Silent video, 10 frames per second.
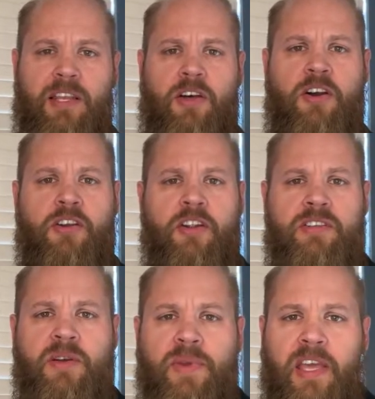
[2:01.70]
longer
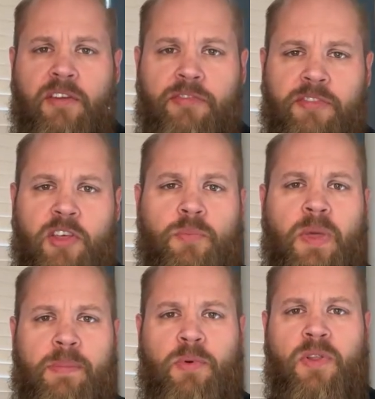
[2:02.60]
until we get a few
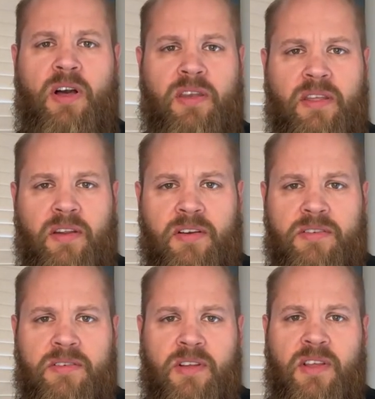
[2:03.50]
people on
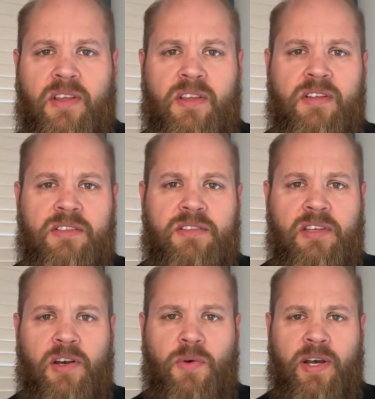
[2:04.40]
here.
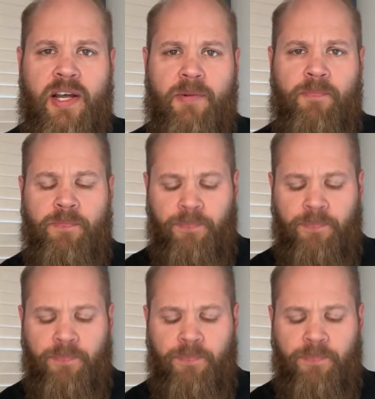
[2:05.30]
So uh,